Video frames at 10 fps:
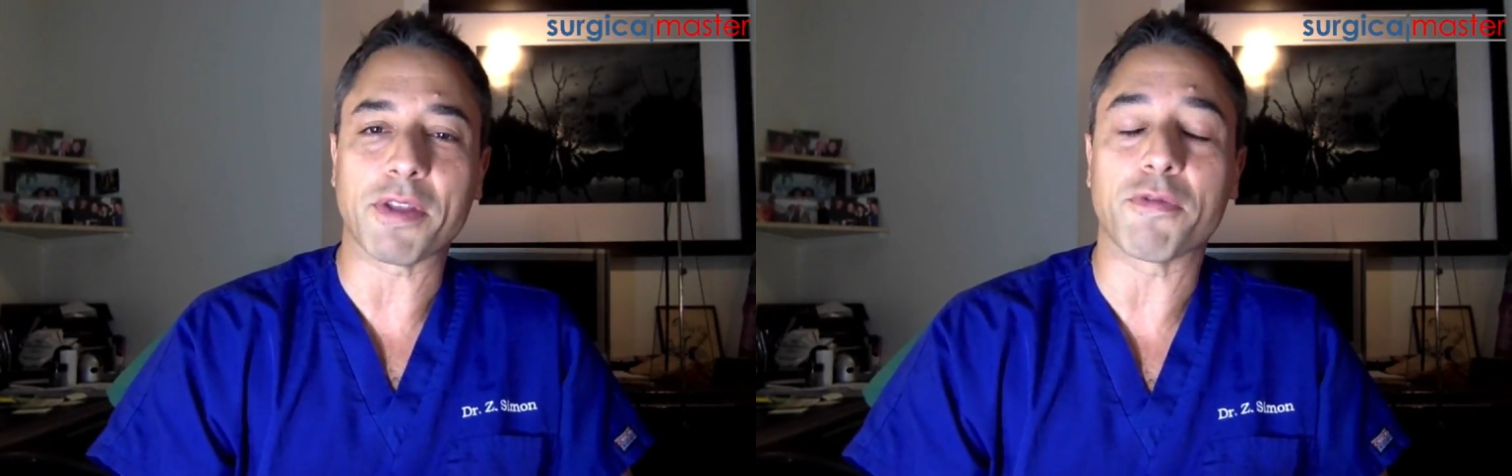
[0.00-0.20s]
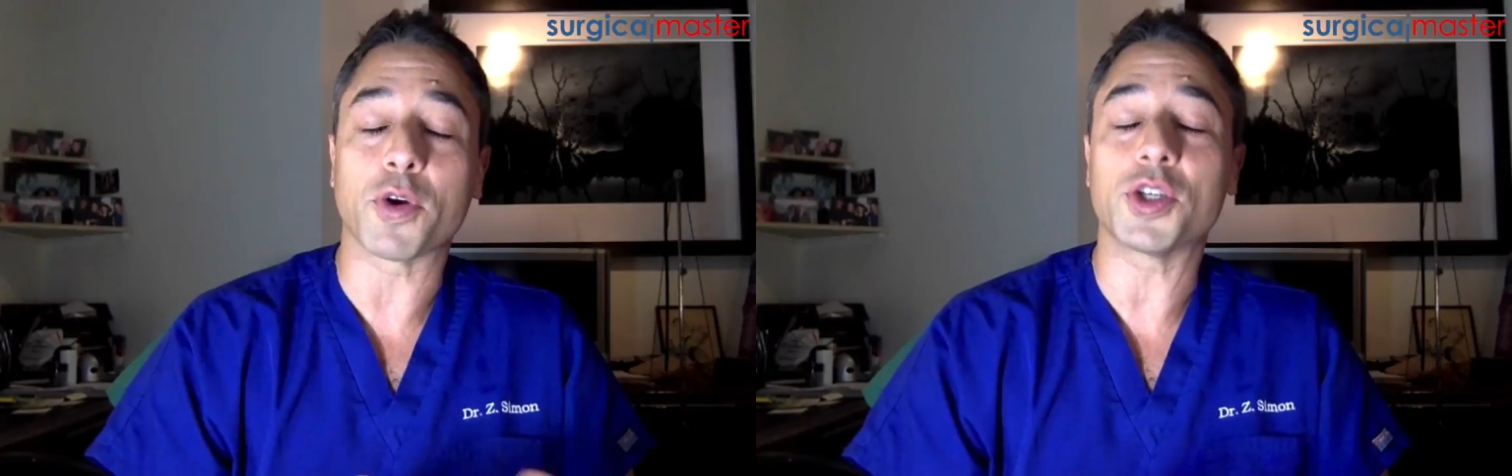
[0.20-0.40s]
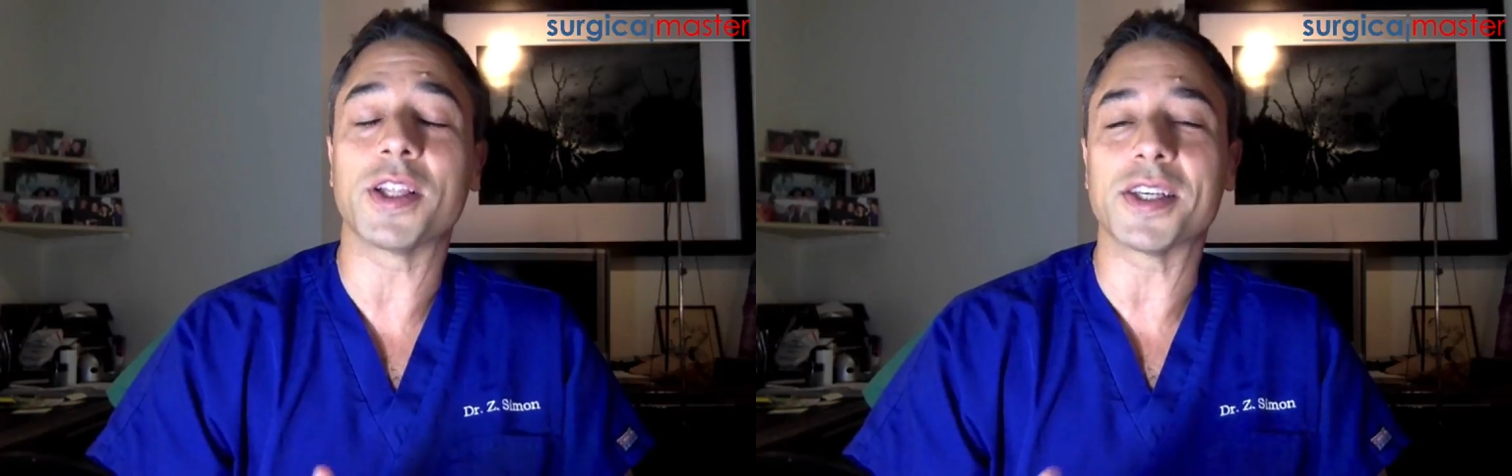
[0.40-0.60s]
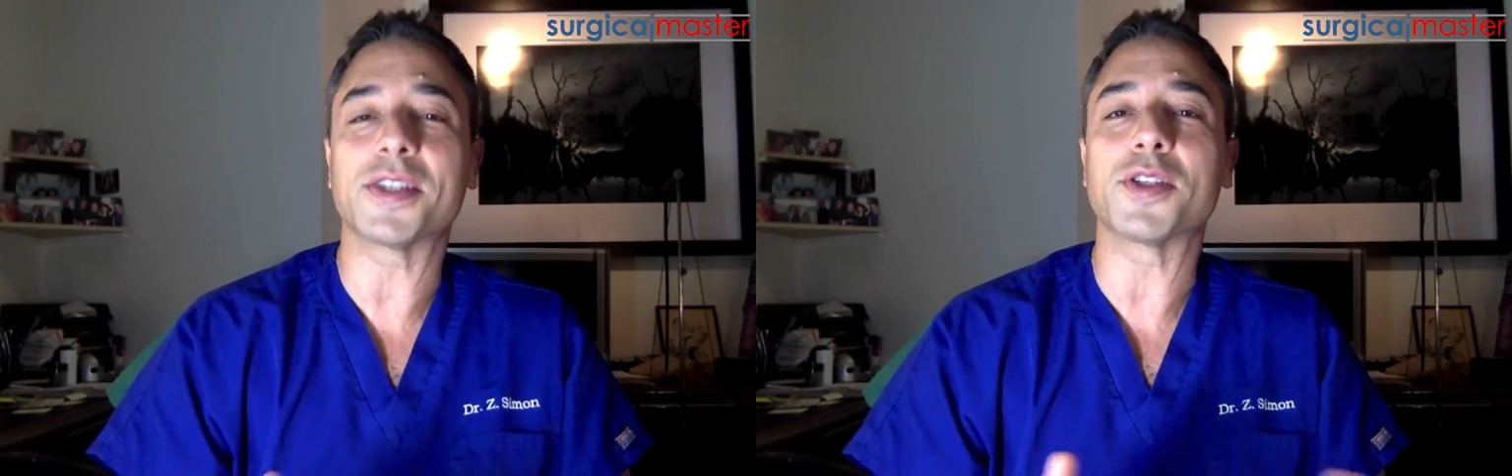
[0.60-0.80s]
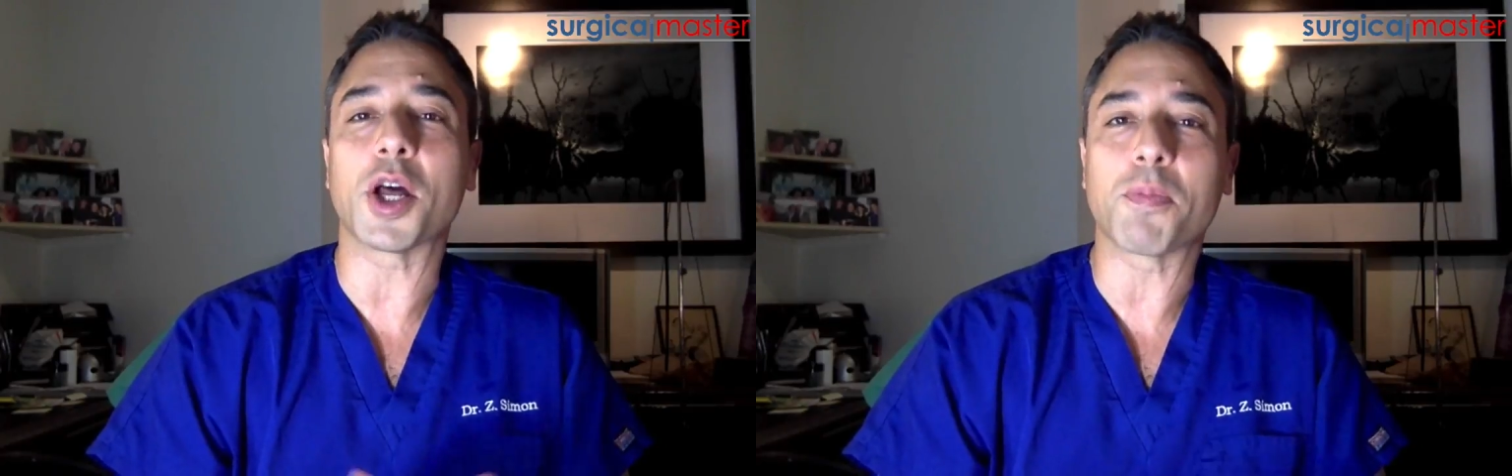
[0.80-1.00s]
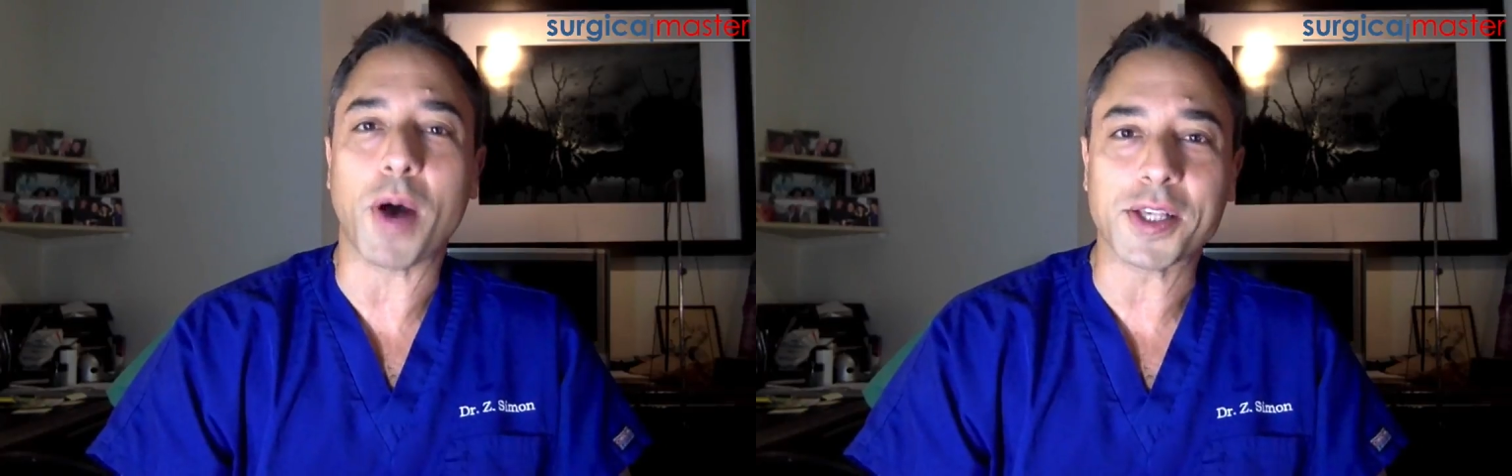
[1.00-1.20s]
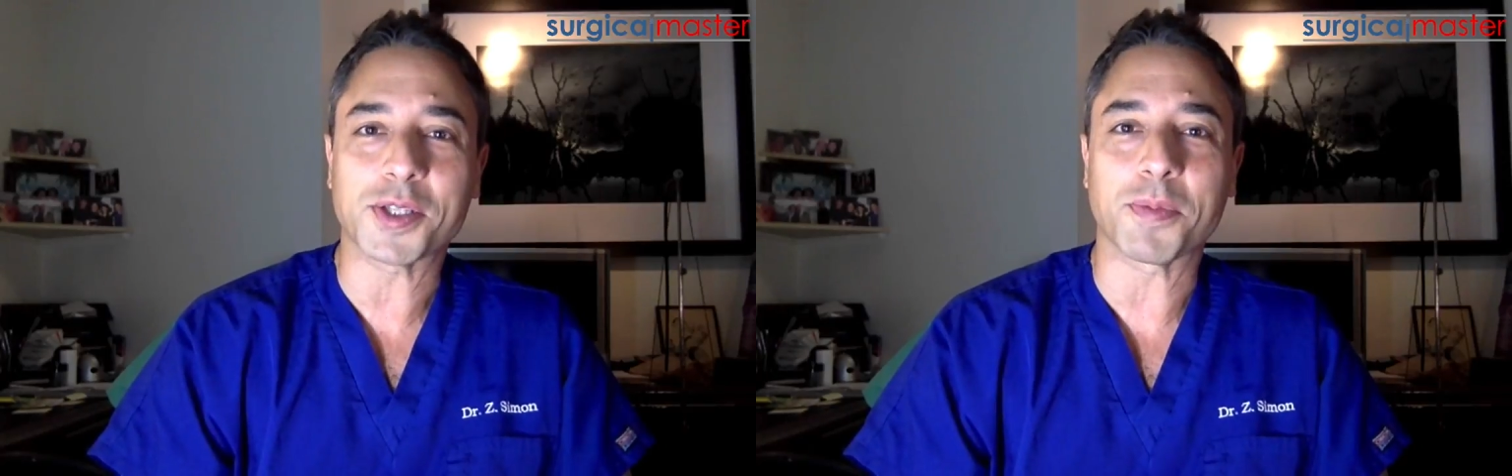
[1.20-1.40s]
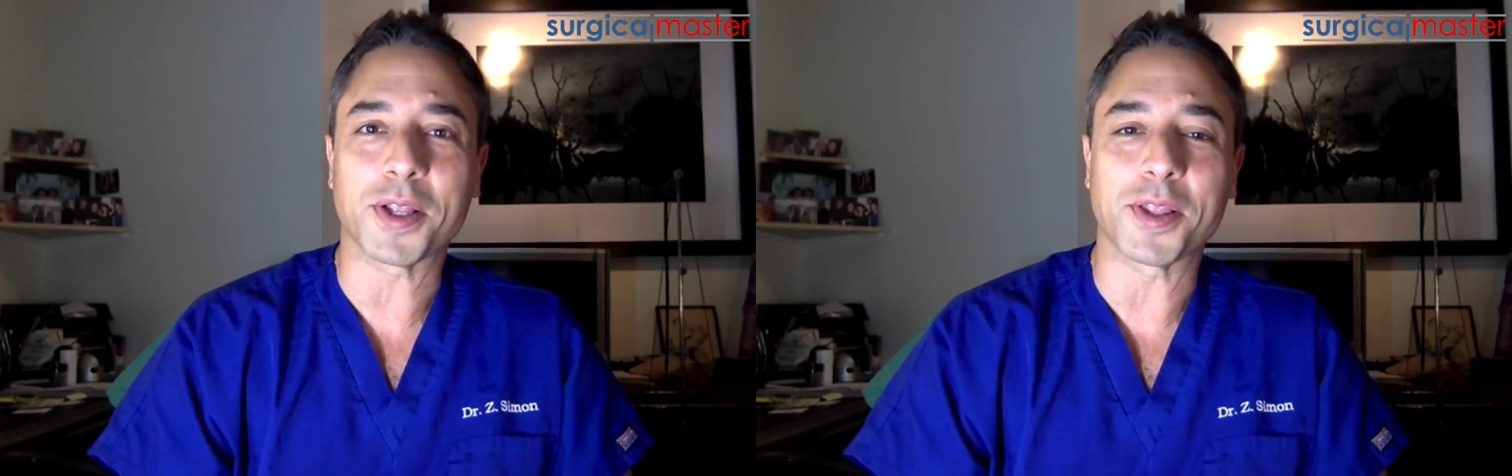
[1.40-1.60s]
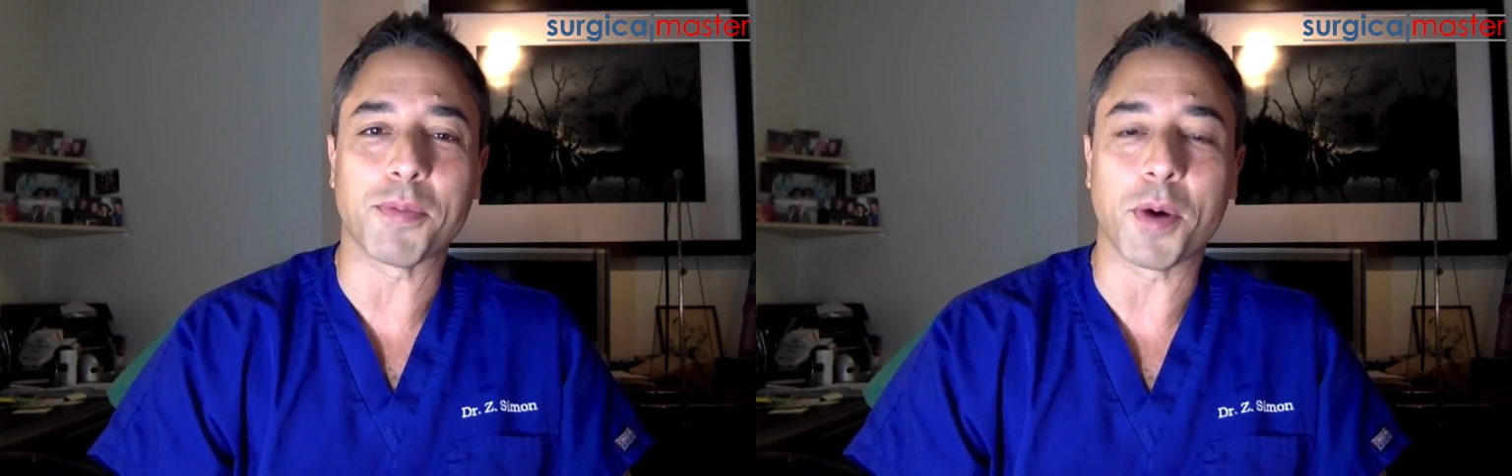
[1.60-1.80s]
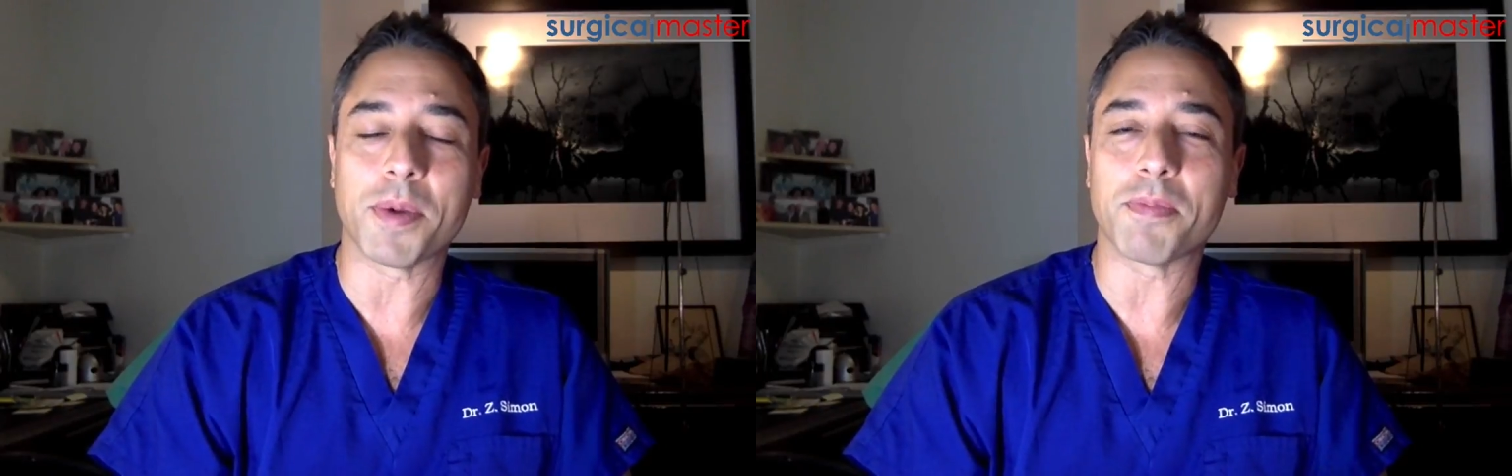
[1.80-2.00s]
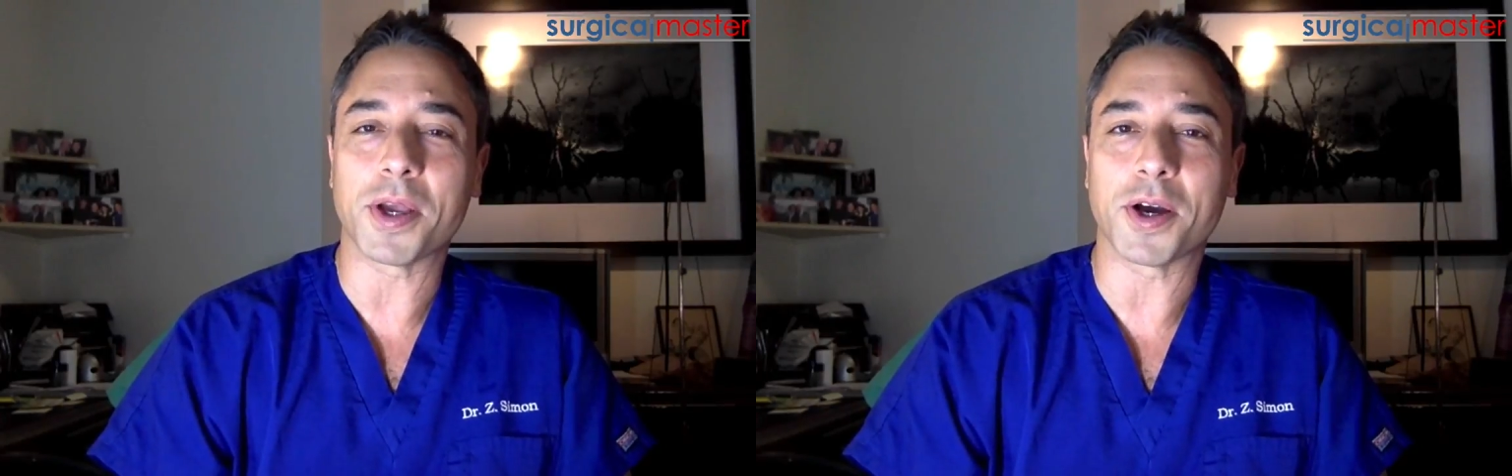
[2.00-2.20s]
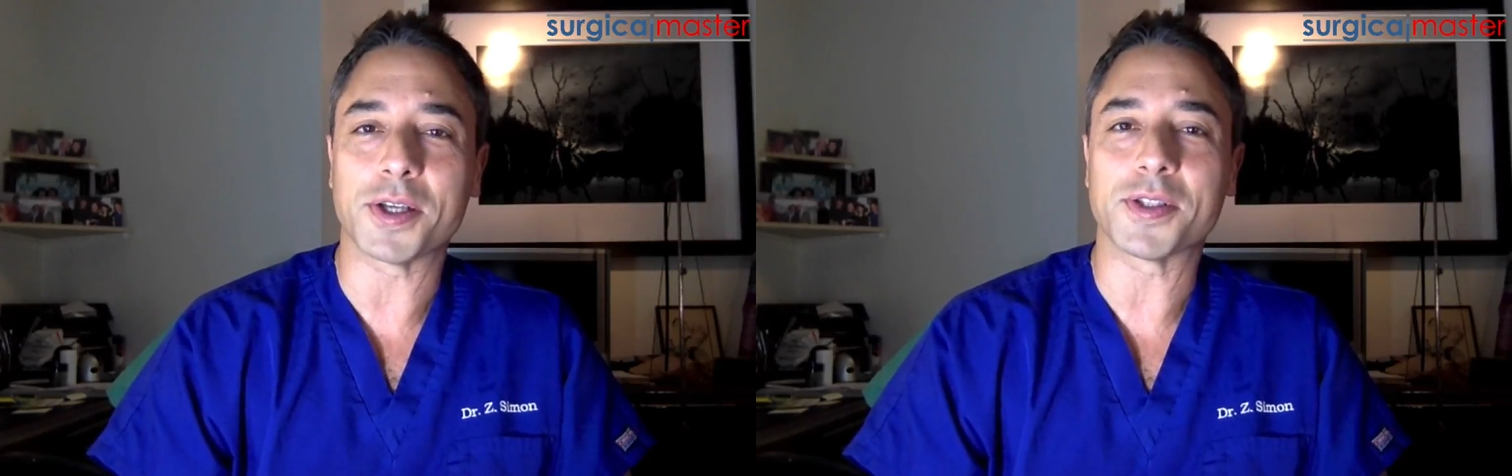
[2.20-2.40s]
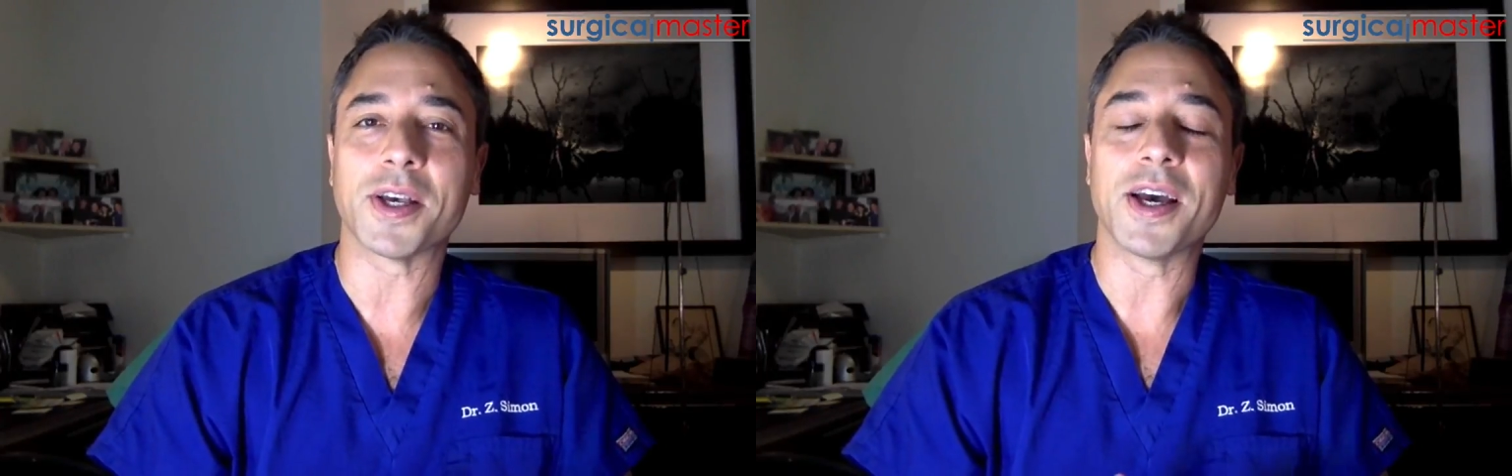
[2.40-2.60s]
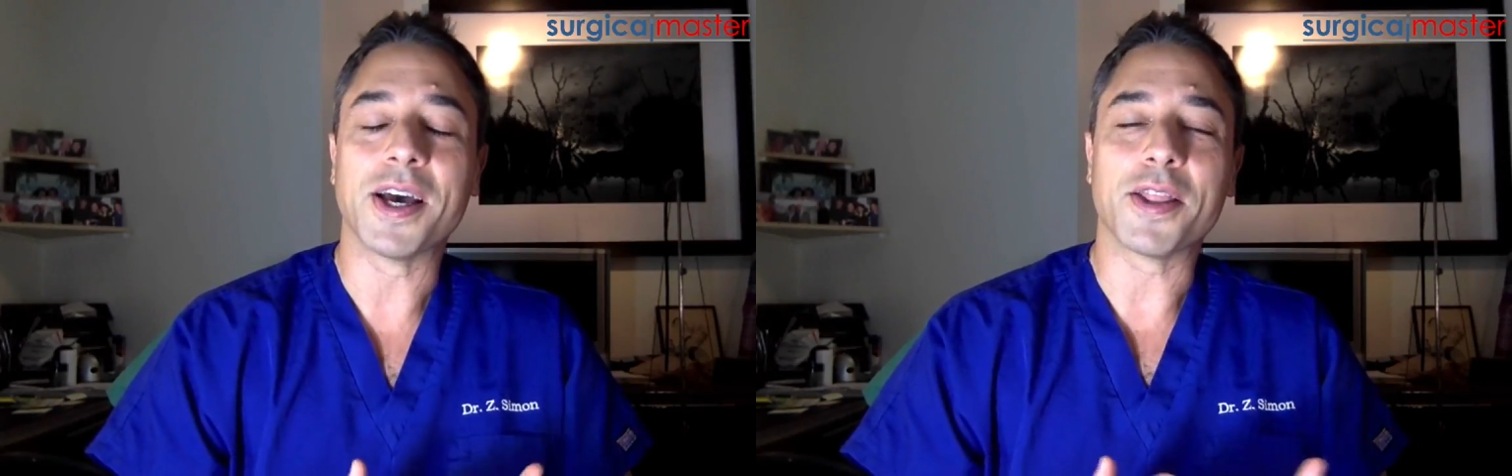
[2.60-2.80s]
Unfortunately, this is not possible at the moment because